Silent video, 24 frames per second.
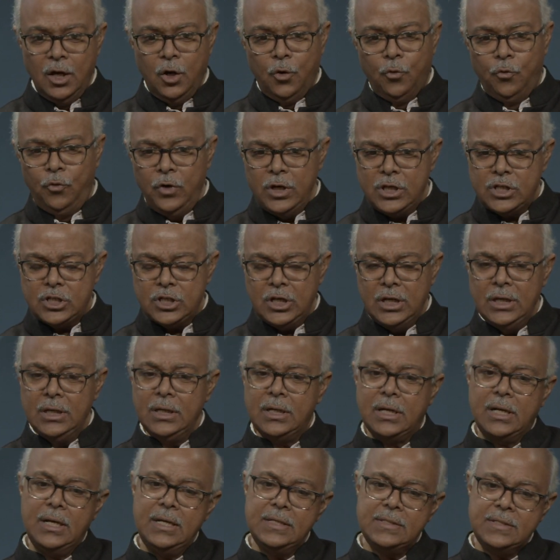which
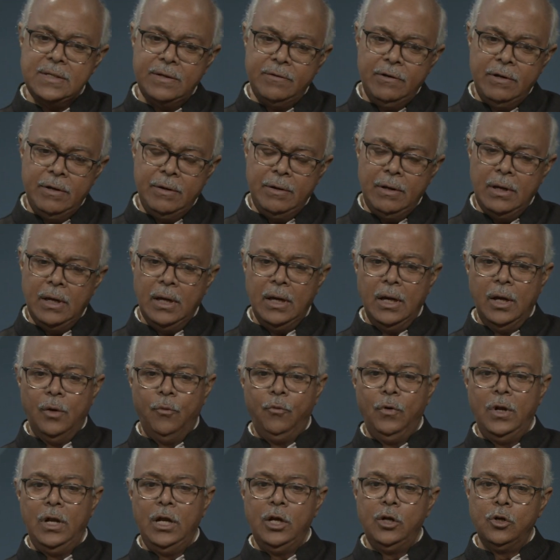increasingly
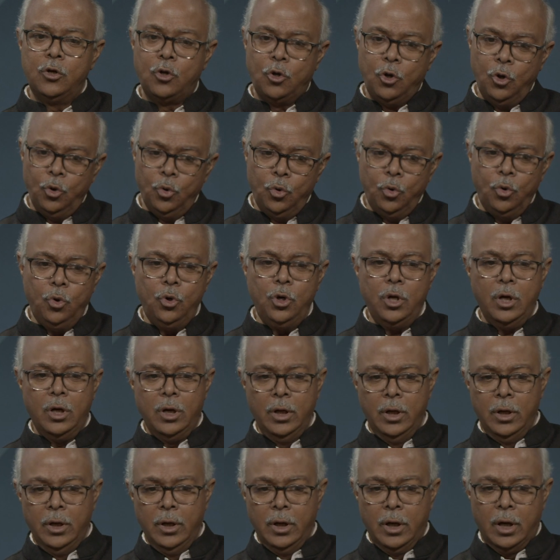will include
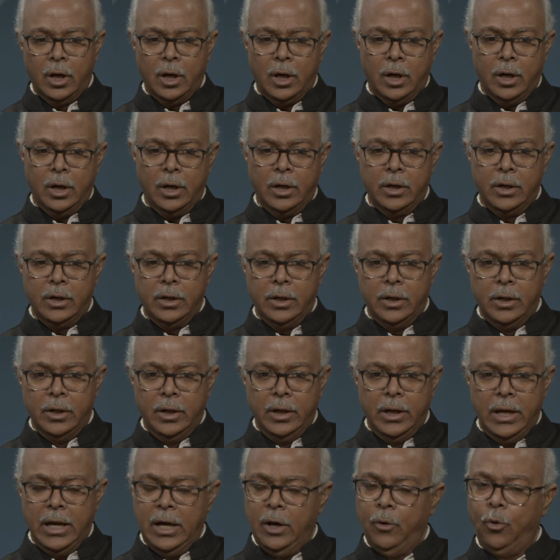
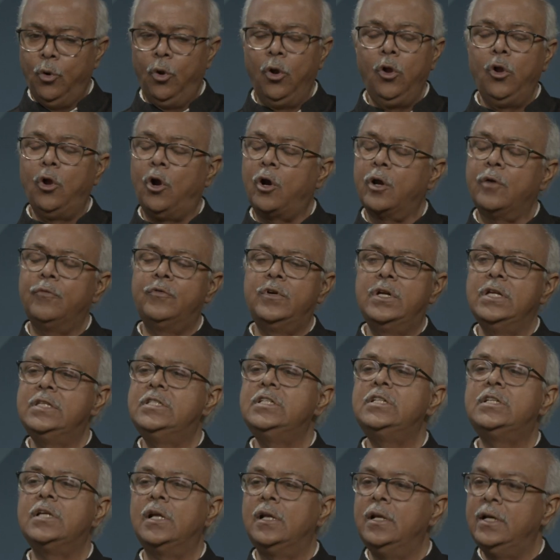a whole lot of
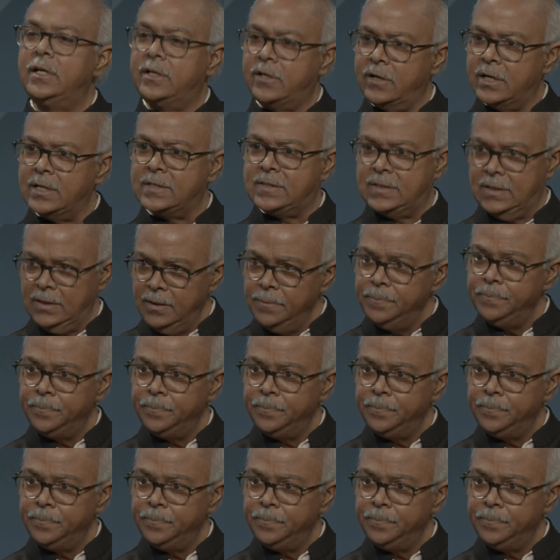digital literacy,